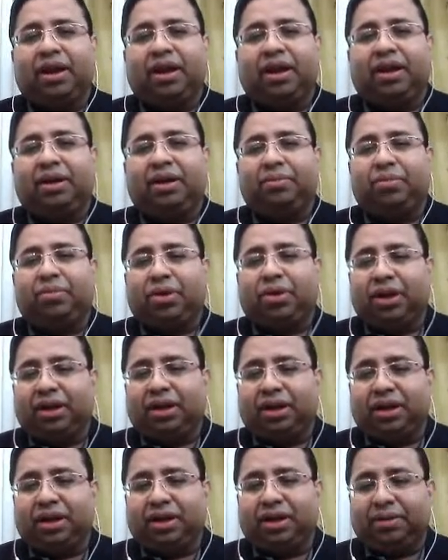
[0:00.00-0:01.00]

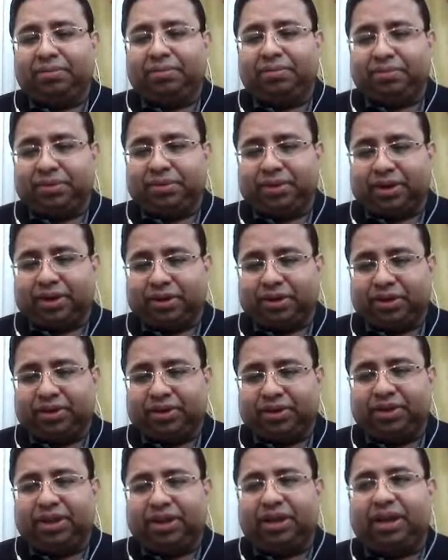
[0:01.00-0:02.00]
Modern
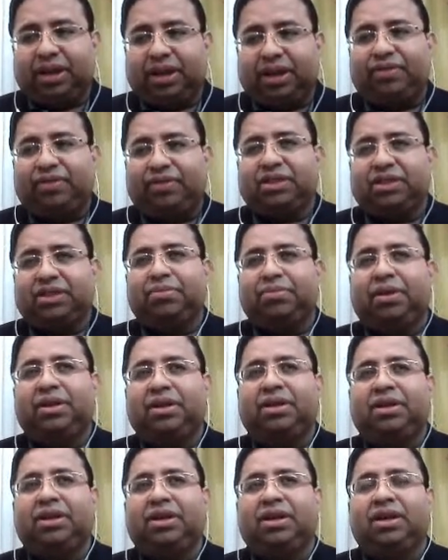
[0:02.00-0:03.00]
technological
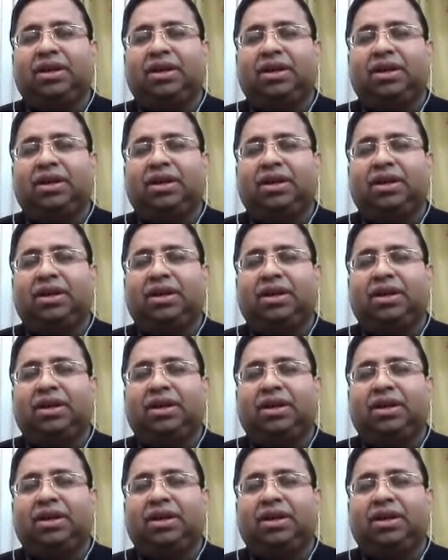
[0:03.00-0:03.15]
advancement,